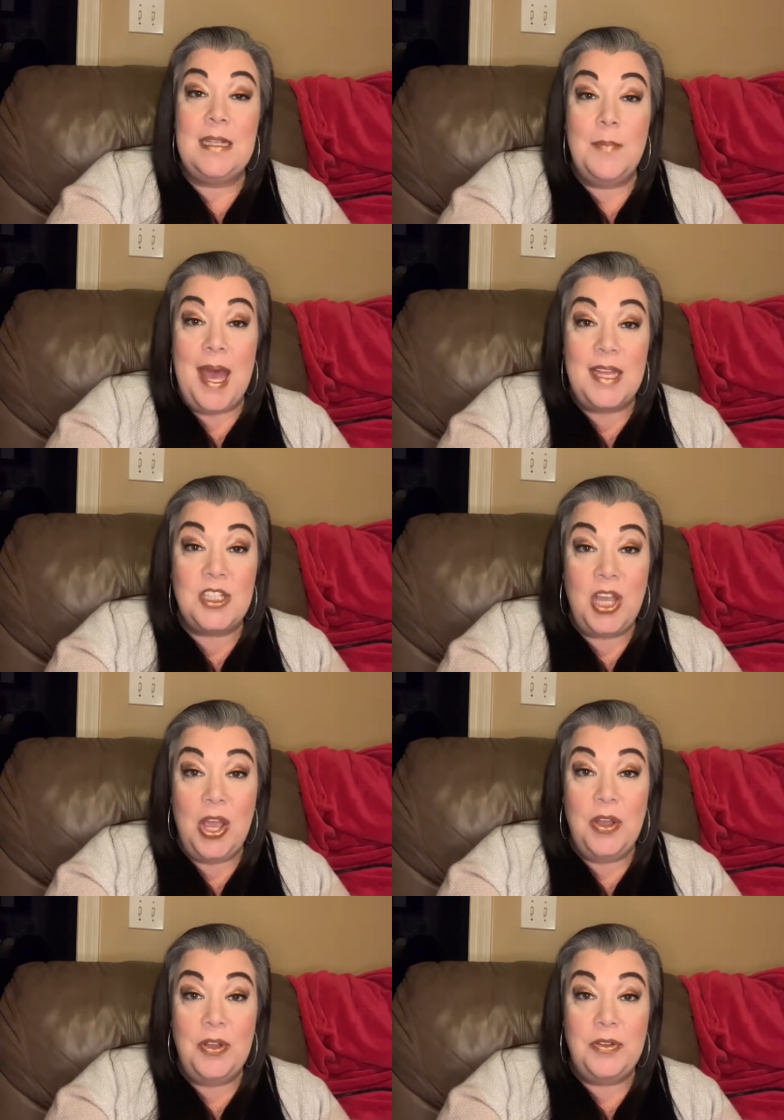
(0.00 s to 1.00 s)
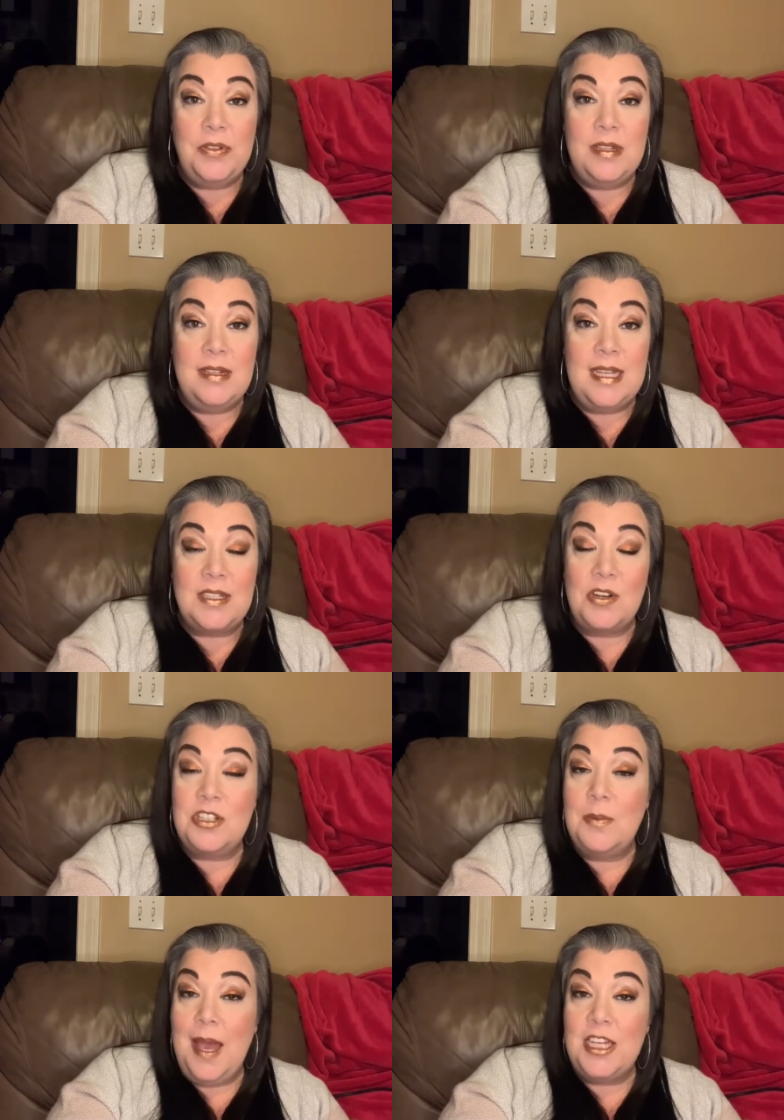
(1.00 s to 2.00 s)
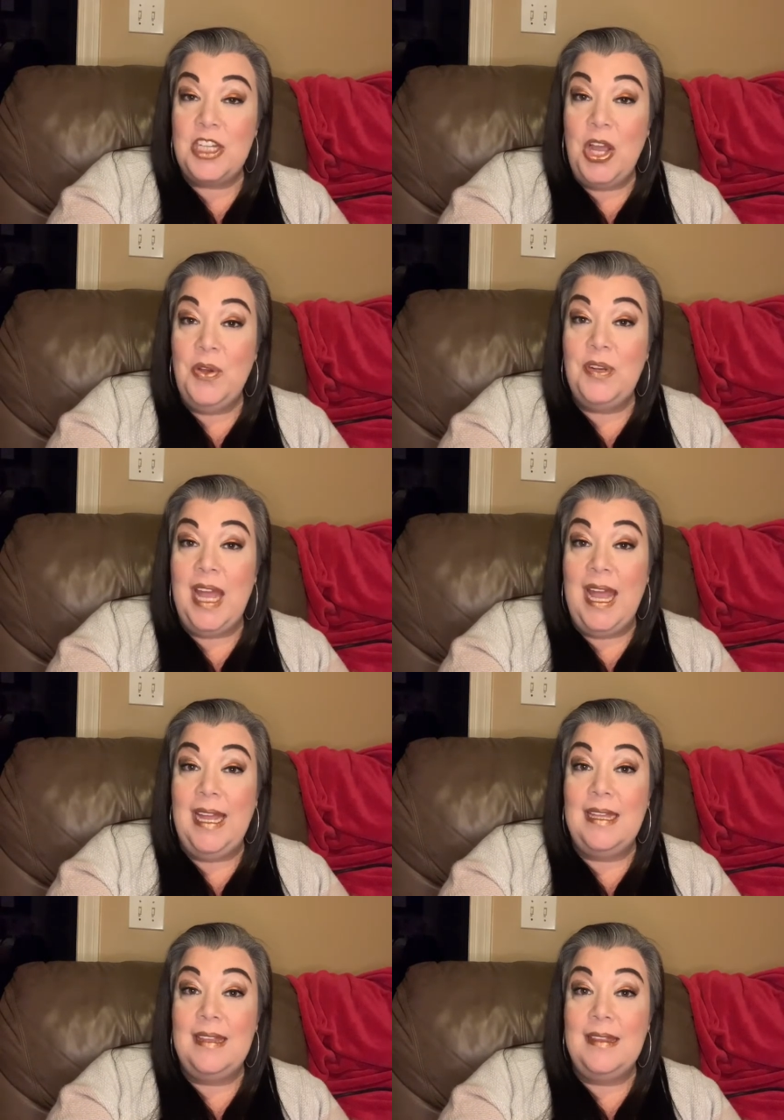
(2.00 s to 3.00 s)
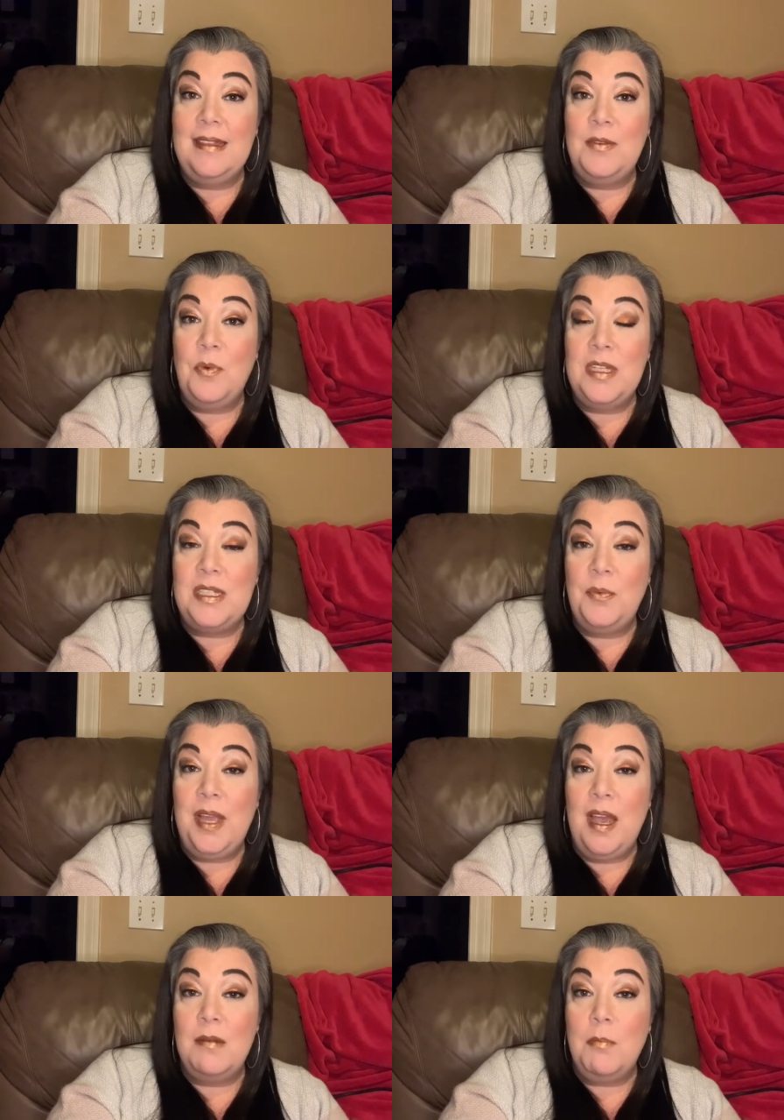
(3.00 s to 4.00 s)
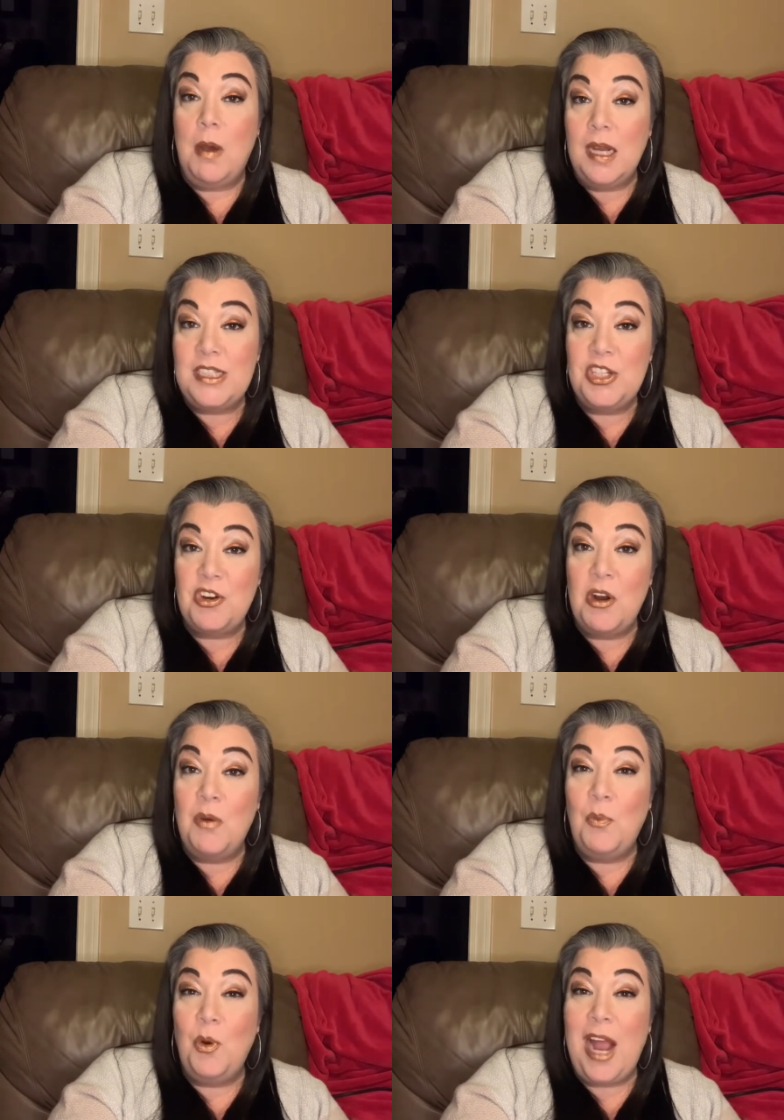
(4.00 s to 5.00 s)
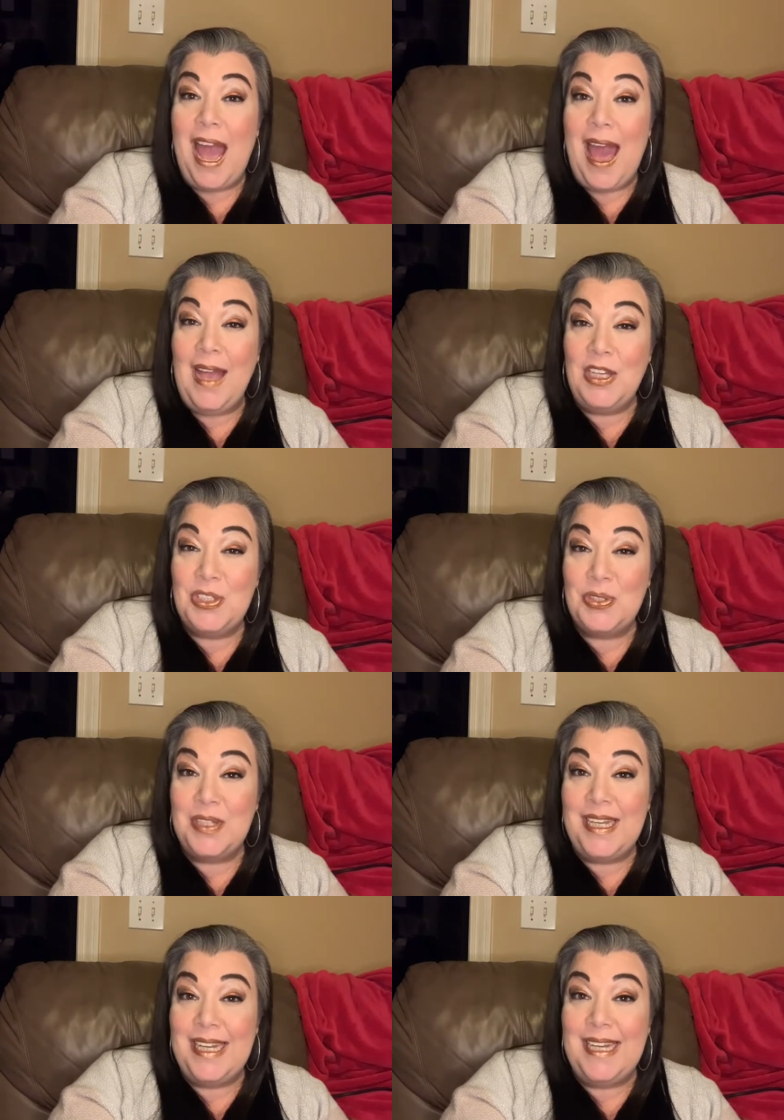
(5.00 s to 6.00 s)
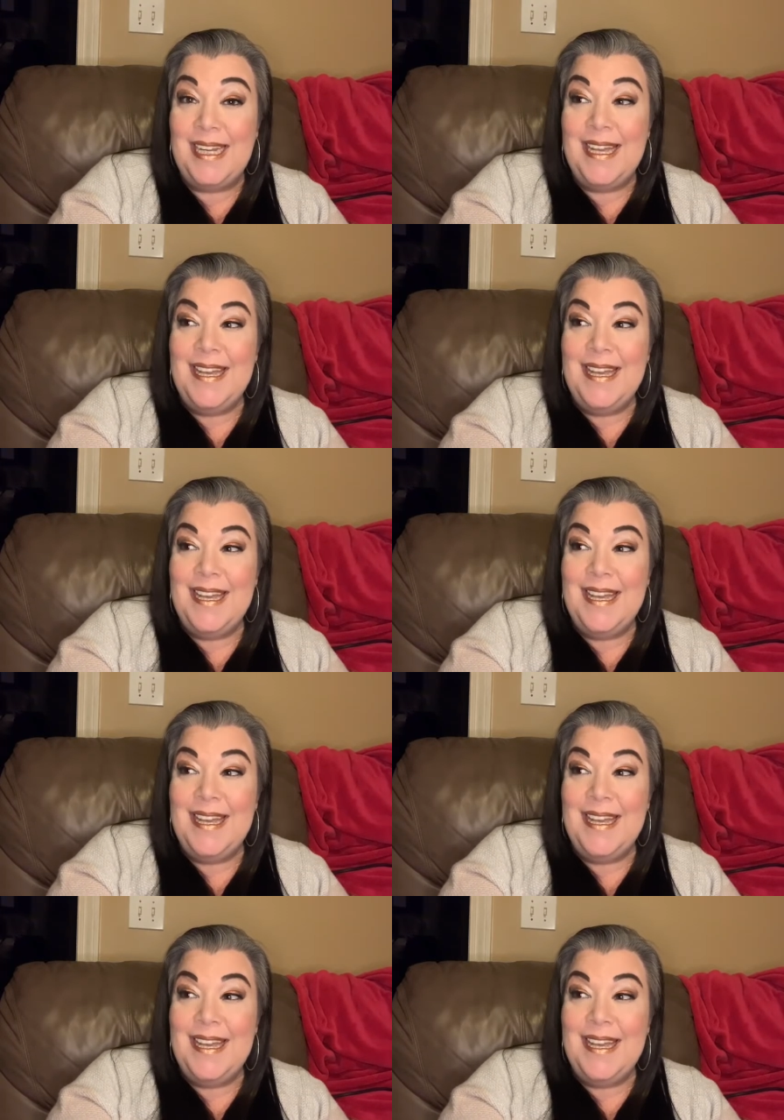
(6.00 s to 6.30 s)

the batch code, they searched the batch code, and the ones that we got in BoxyCharm were actually